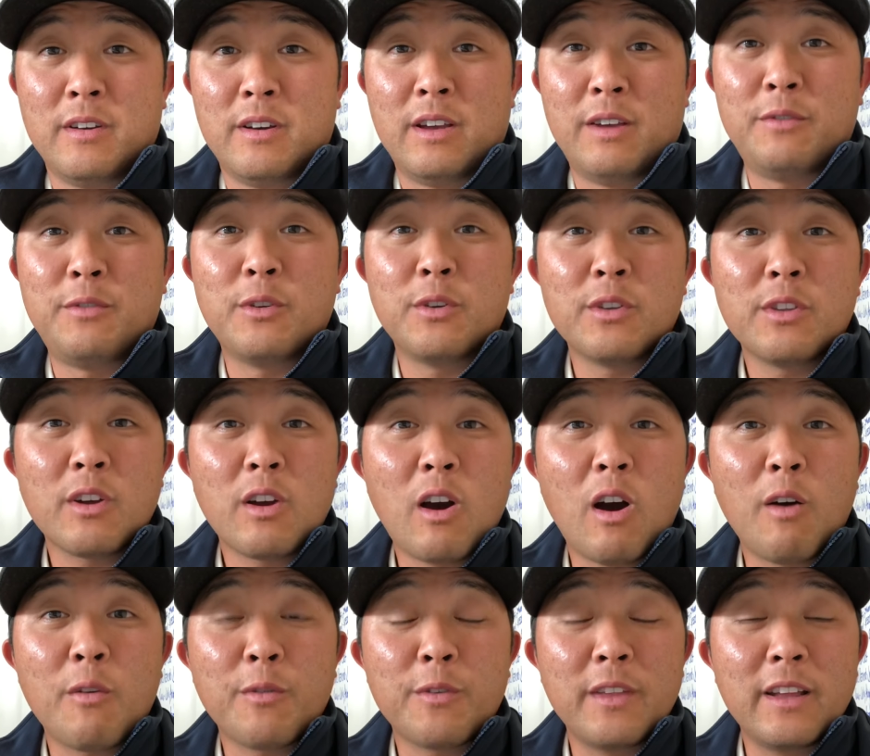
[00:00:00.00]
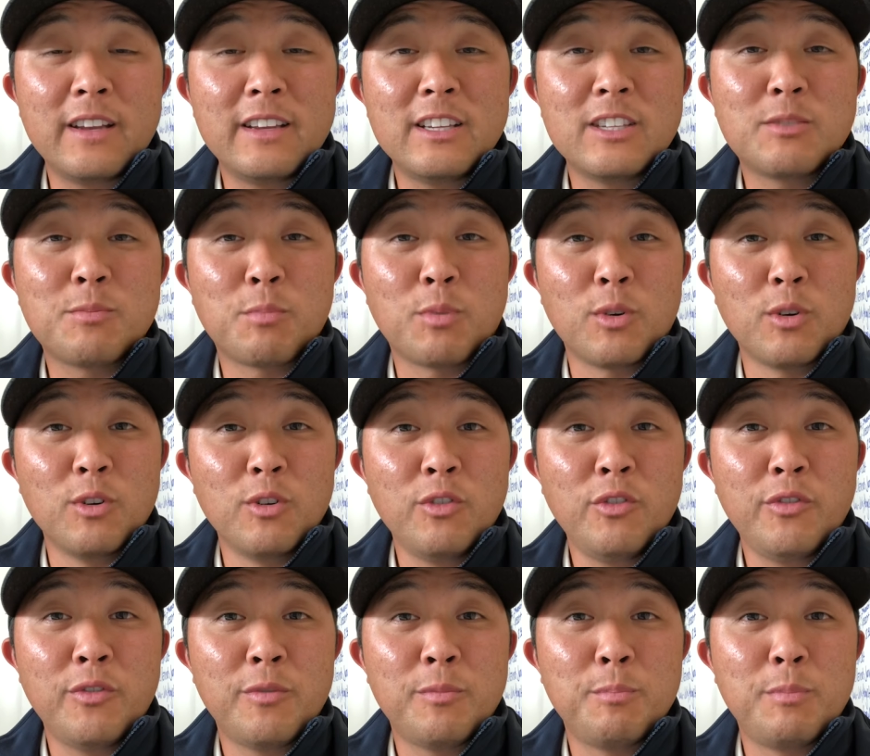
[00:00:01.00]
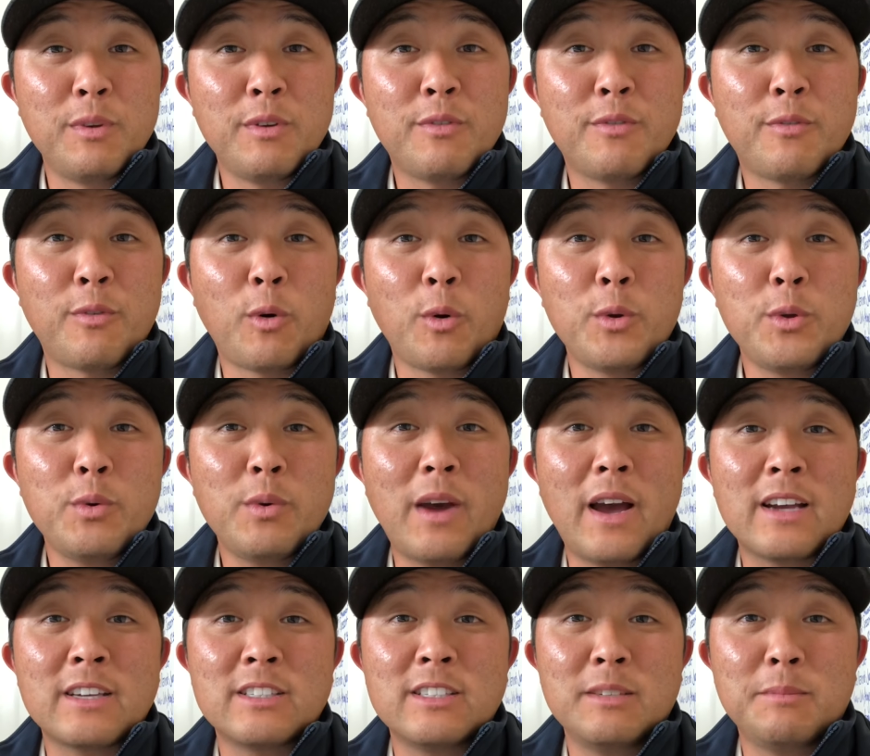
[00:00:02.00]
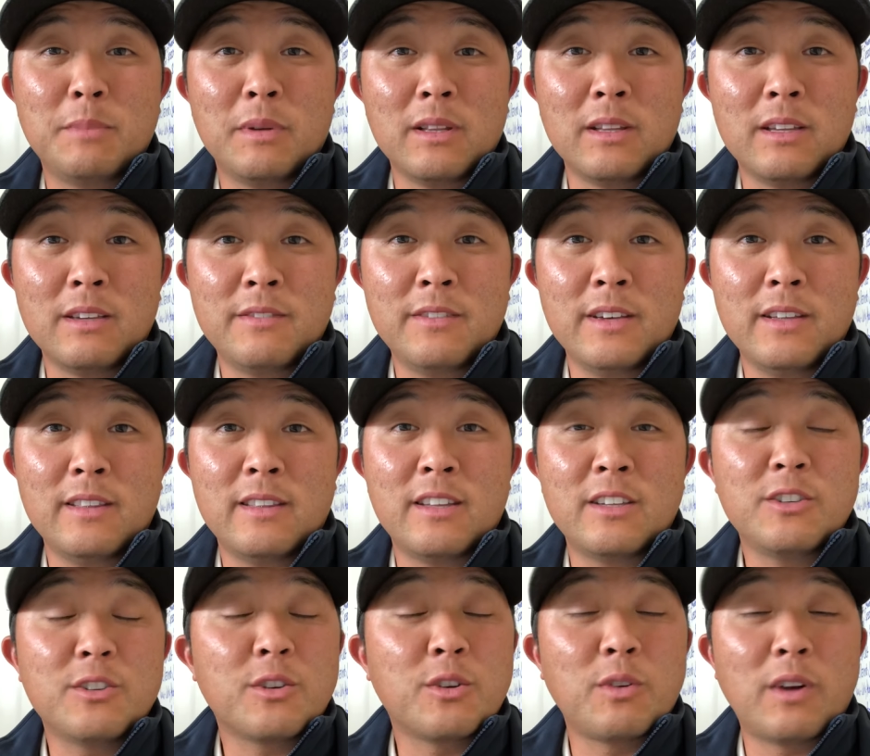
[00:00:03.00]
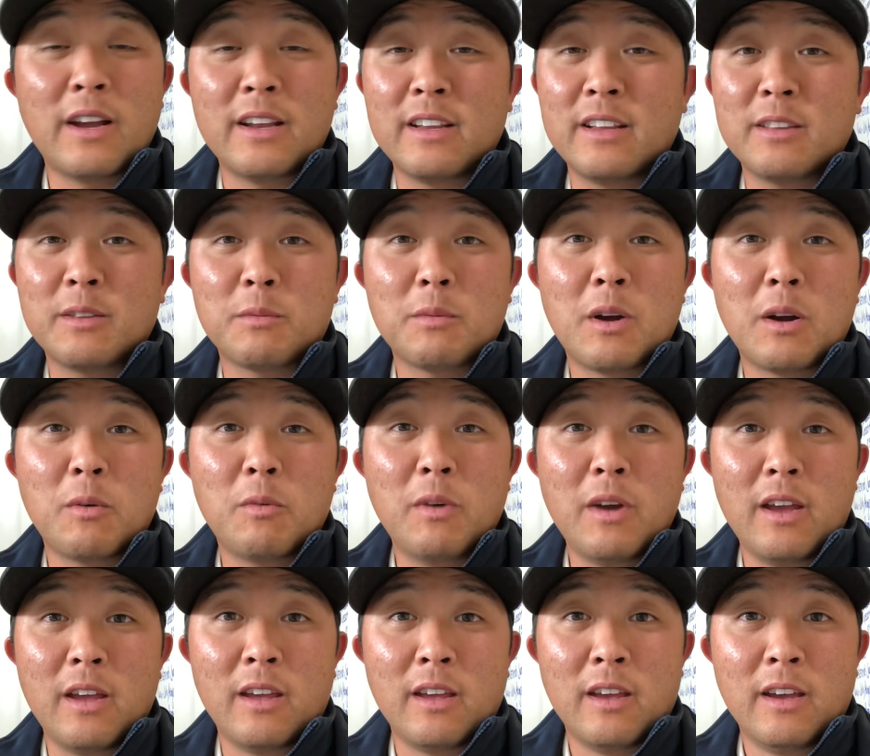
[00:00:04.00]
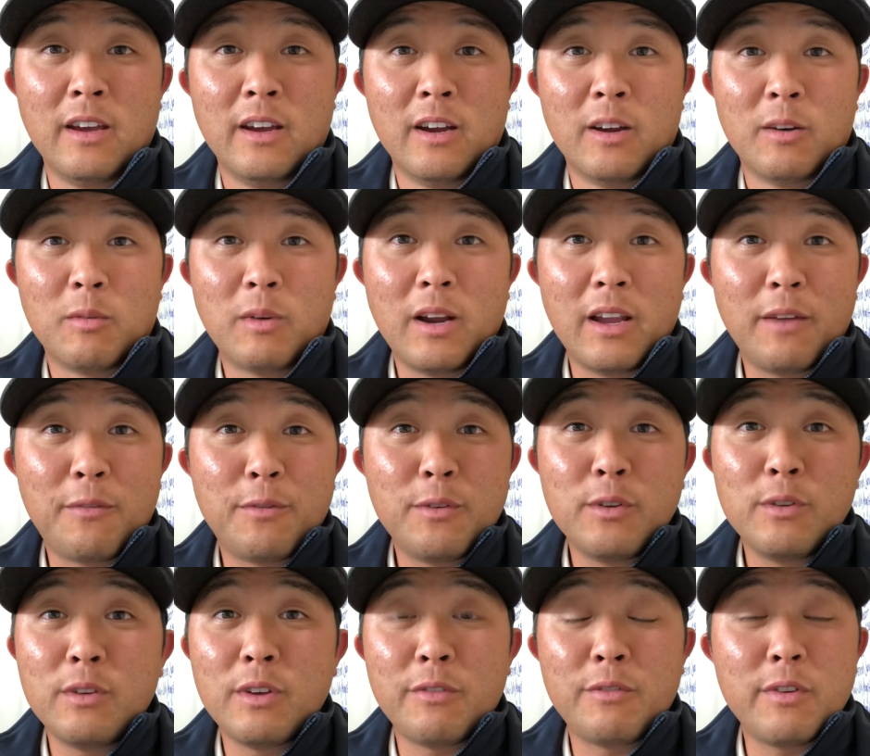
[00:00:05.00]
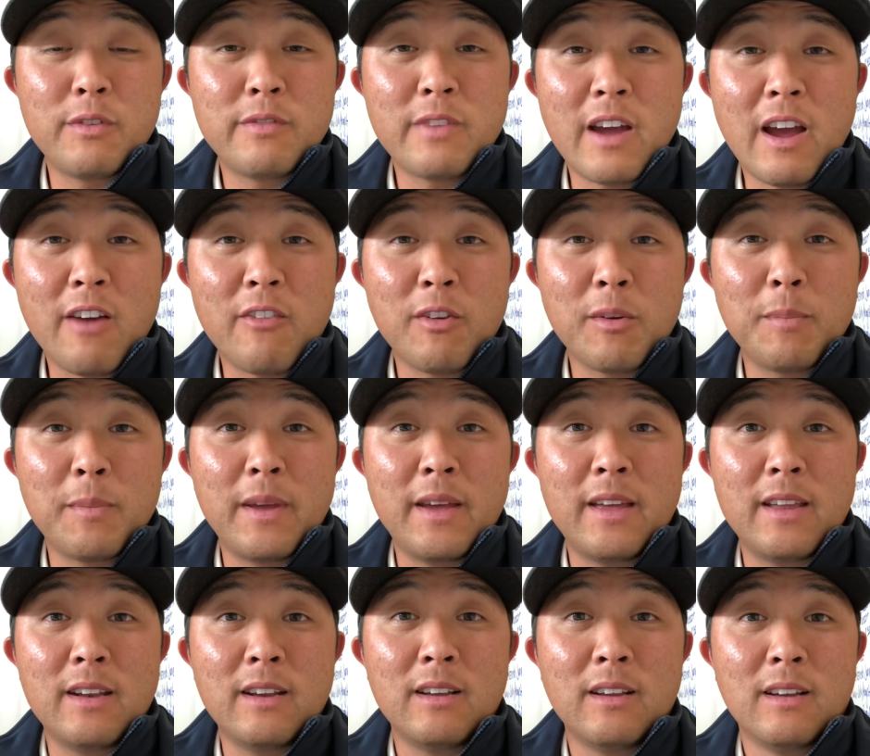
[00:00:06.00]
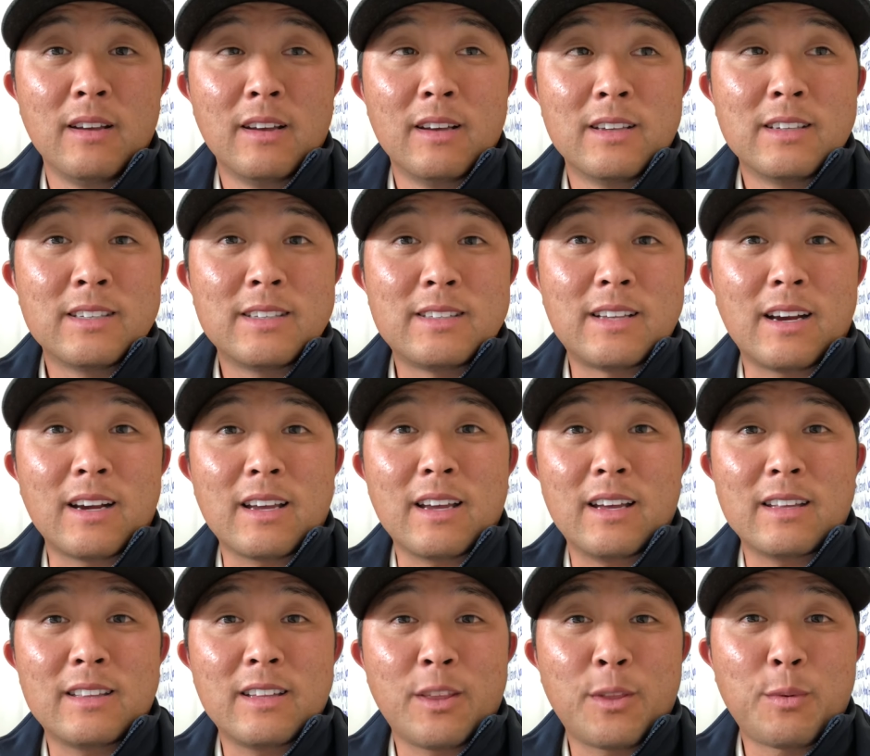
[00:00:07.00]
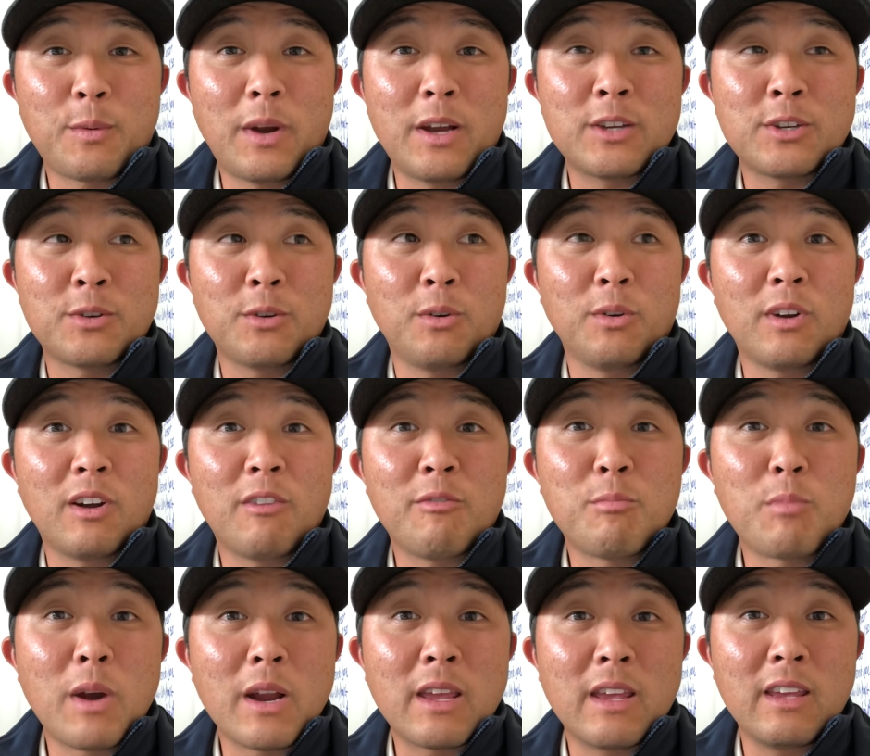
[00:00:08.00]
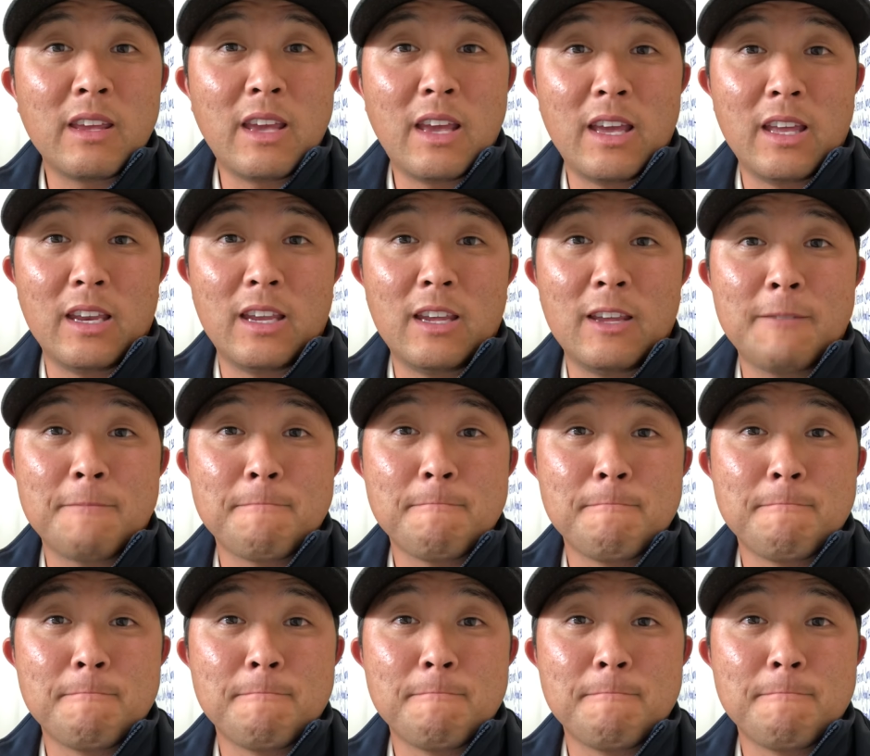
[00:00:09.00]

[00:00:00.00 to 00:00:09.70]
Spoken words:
if you're the golfer that needs proof before you actually believe it, then you're grinding it the wrong way, right? If you've ever been stuck at the threshold of breaking 80,